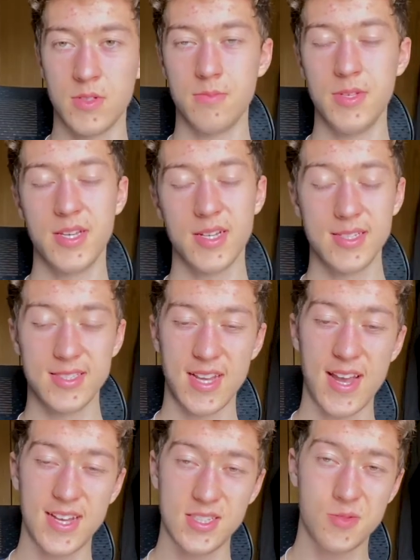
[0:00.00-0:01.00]
because,
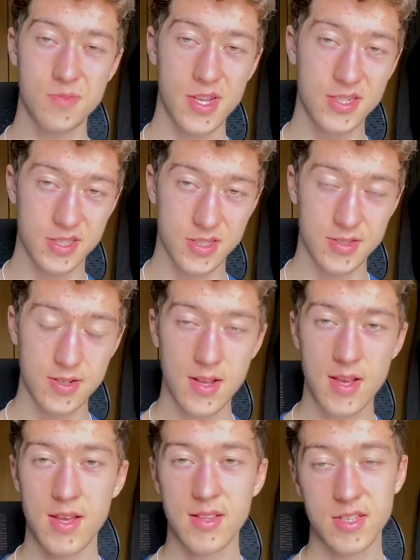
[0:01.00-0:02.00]
as mentioned,
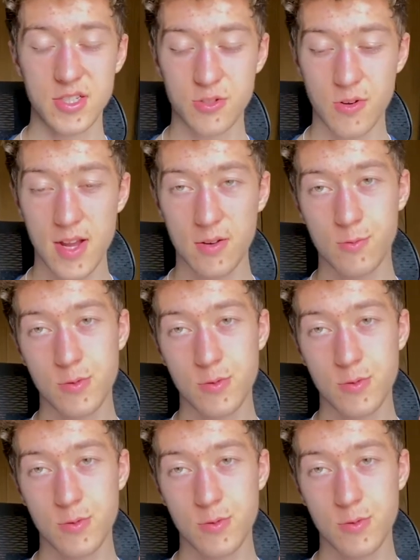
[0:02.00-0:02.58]
this track